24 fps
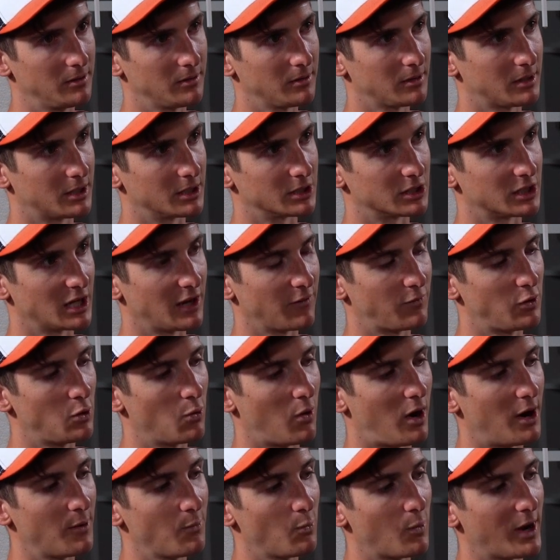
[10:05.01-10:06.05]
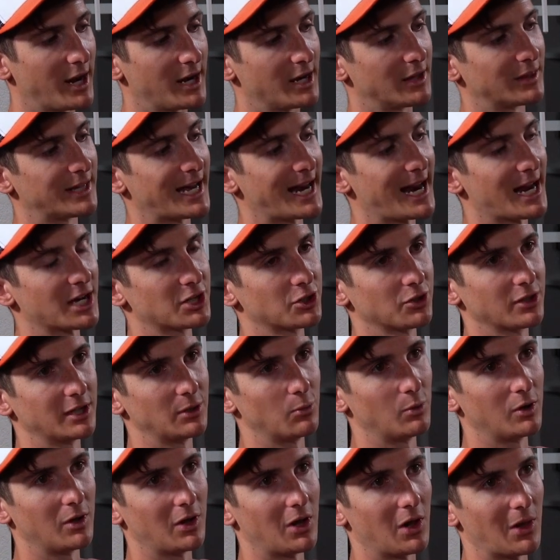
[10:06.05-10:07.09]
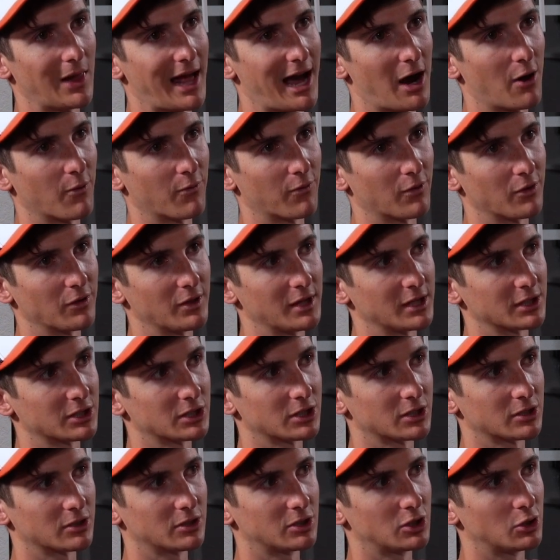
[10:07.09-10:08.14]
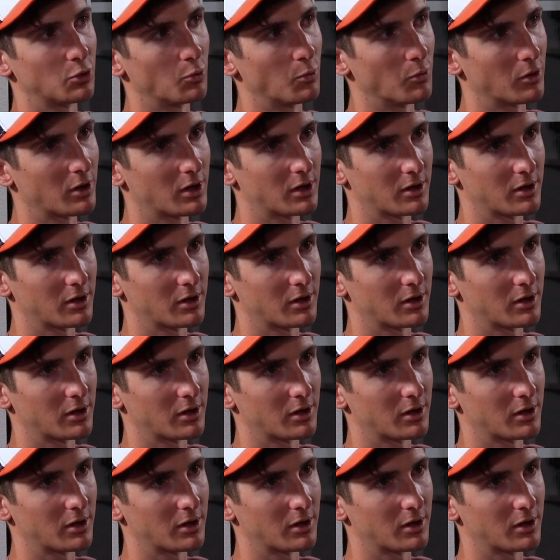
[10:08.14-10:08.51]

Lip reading: Because if you unweight it, that actually will allow for this to